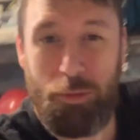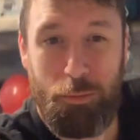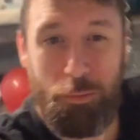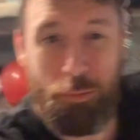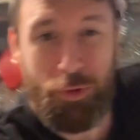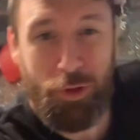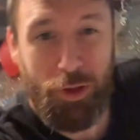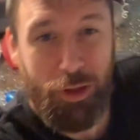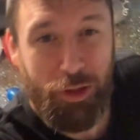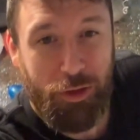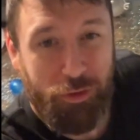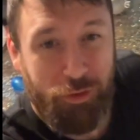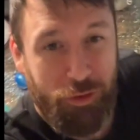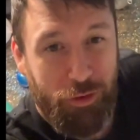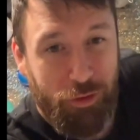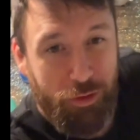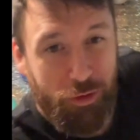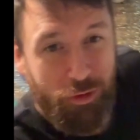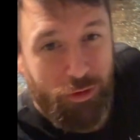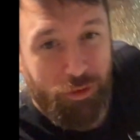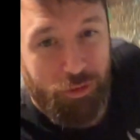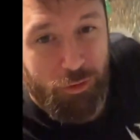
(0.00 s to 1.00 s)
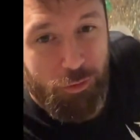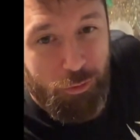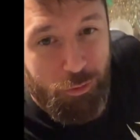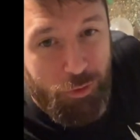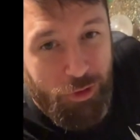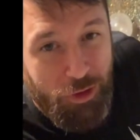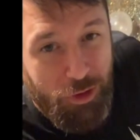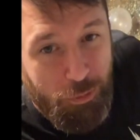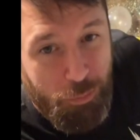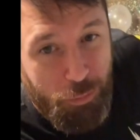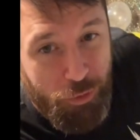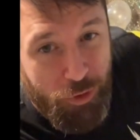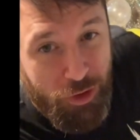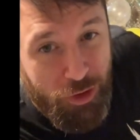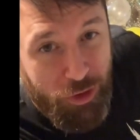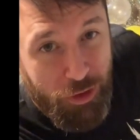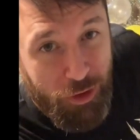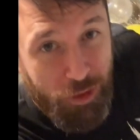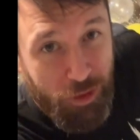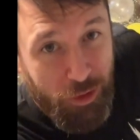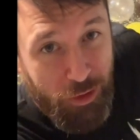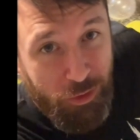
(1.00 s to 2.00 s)
But we did pretty
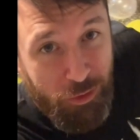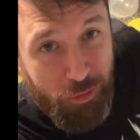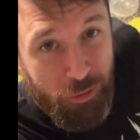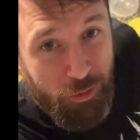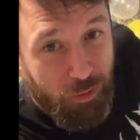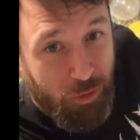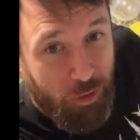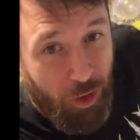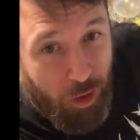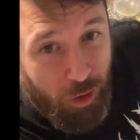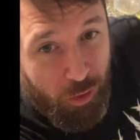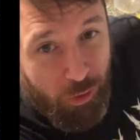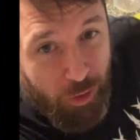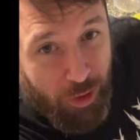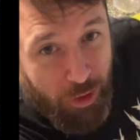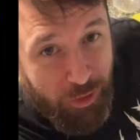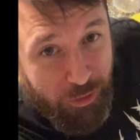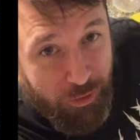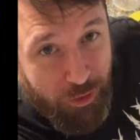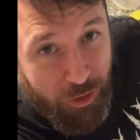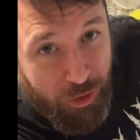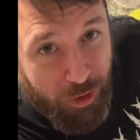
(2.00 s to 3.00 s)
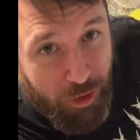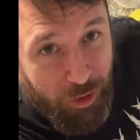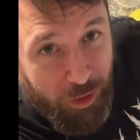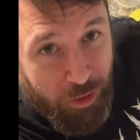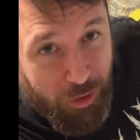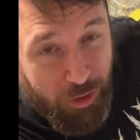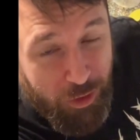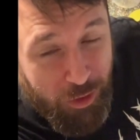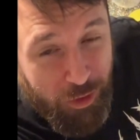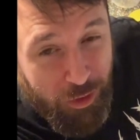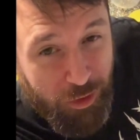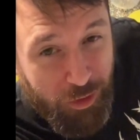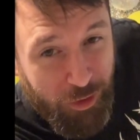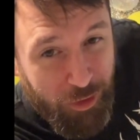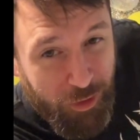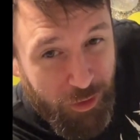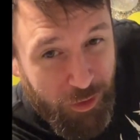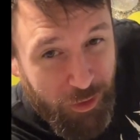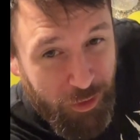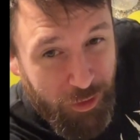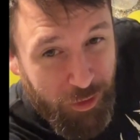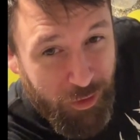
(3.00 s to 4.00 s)
good. Like 60, All credit to her.
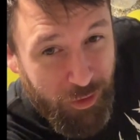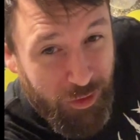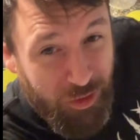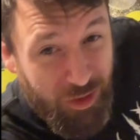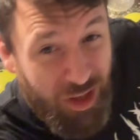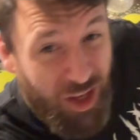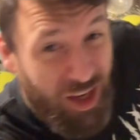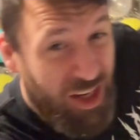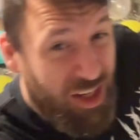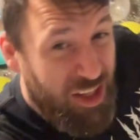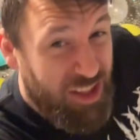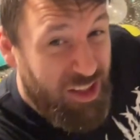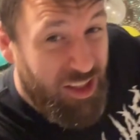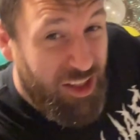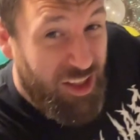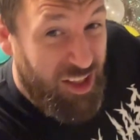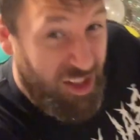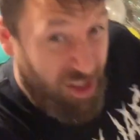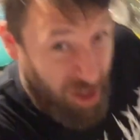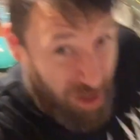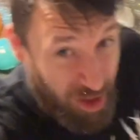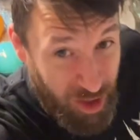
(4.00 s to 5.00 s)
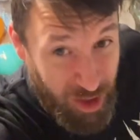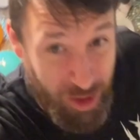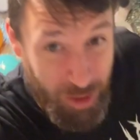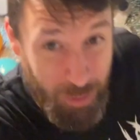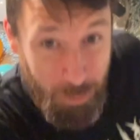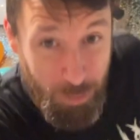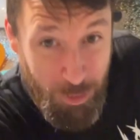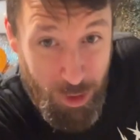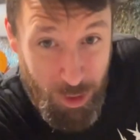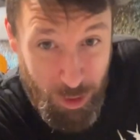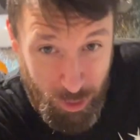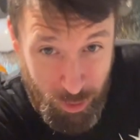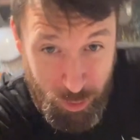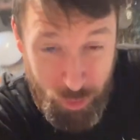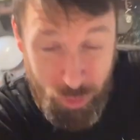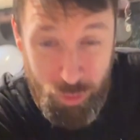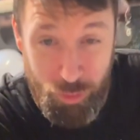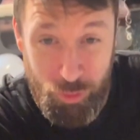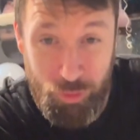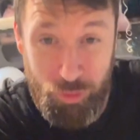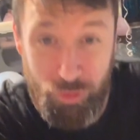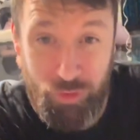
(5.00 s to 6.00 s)
60 balloons. 99
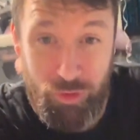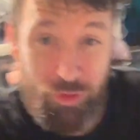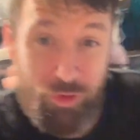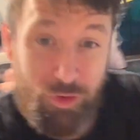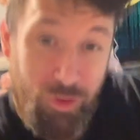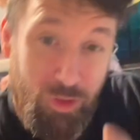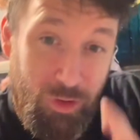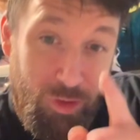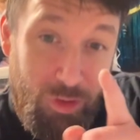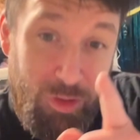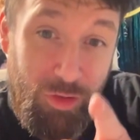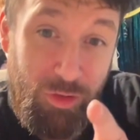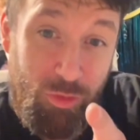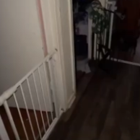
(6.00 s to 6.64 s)
balloons. Ready?